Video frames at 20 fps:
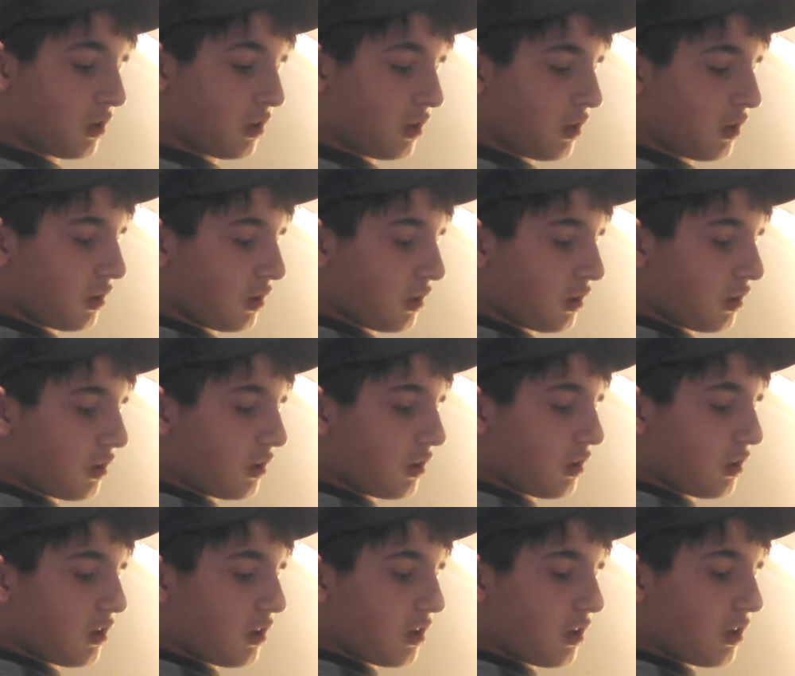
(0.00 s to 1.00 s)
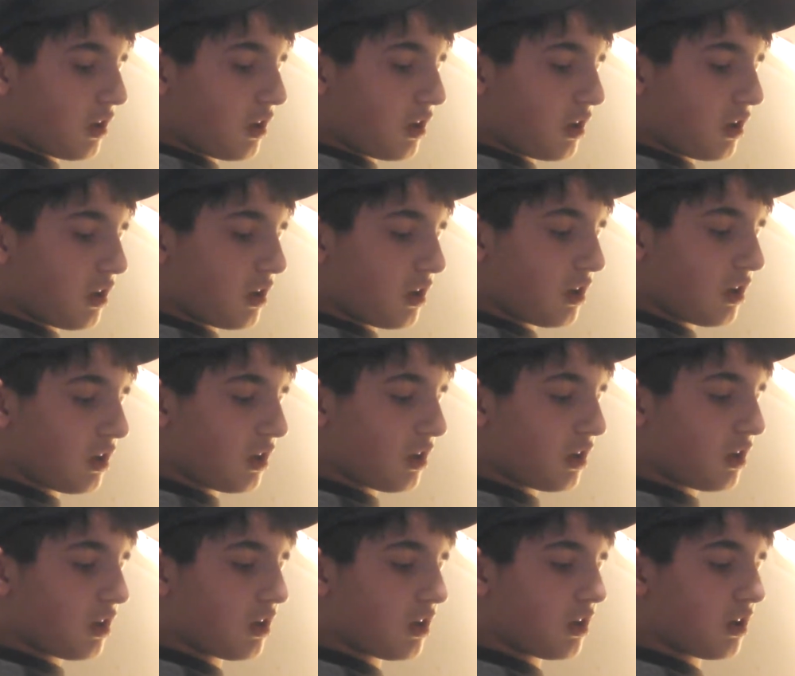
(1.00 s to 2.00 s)

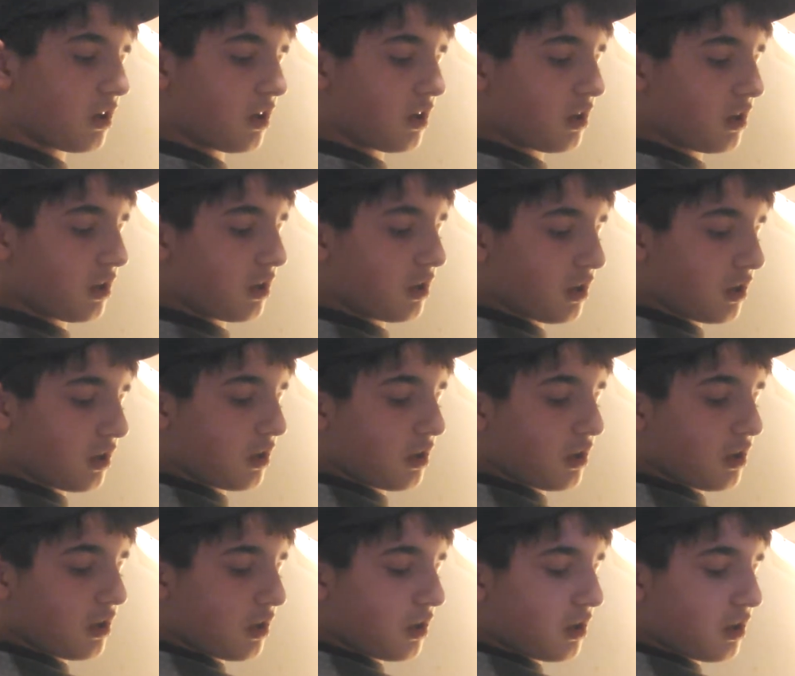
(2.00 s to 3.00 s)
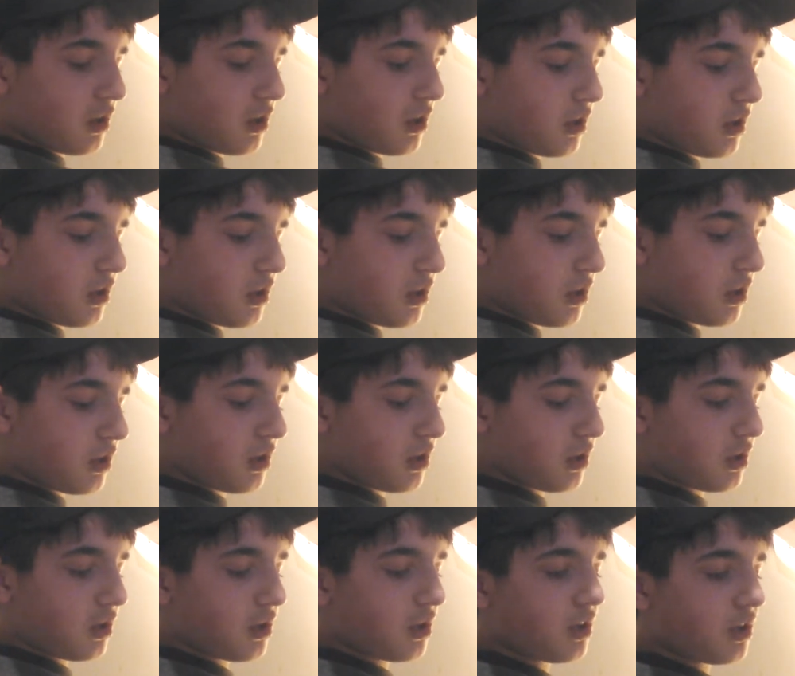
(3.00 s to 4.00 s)

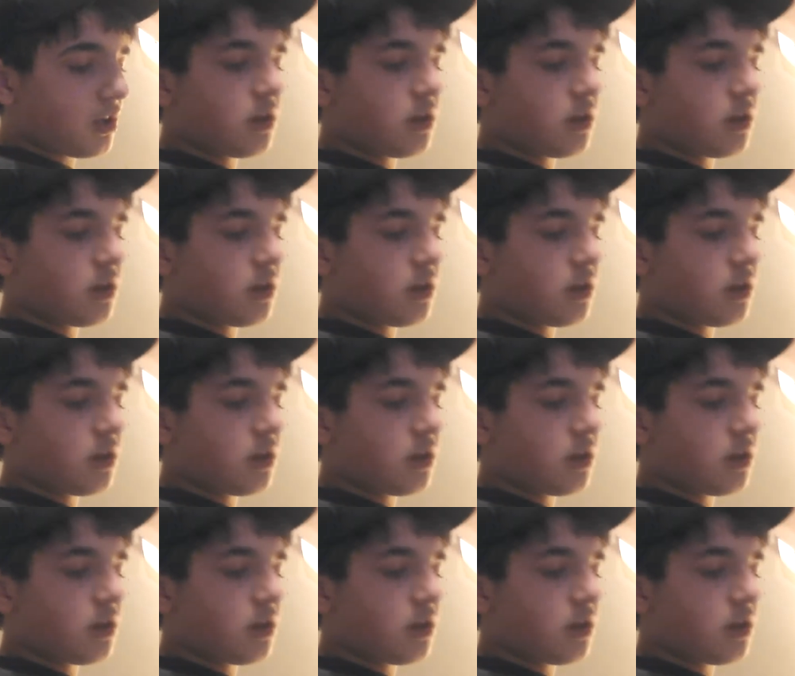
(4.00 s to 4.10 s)
Nobody speaks.